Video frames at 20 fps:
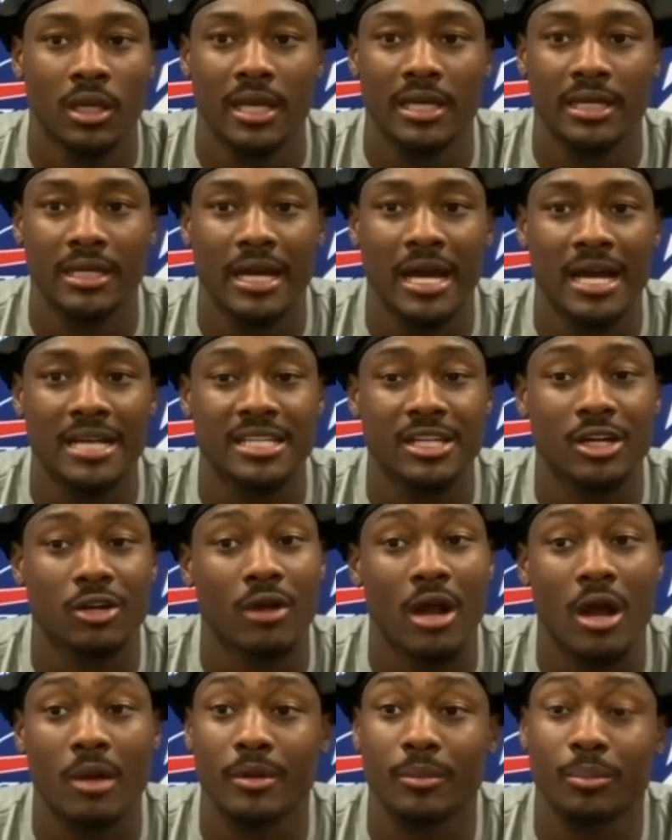And the guys that are
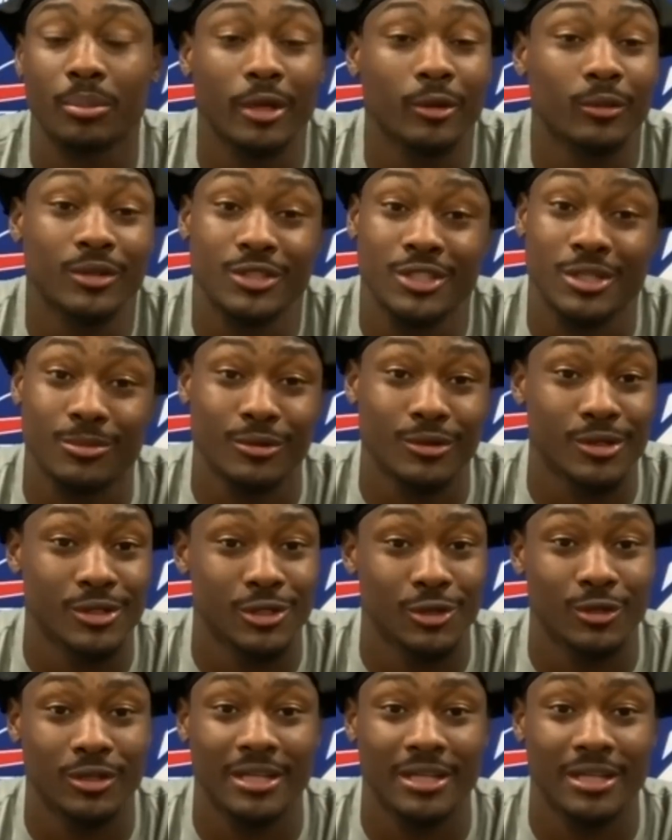around me play with a chip on their shoulder.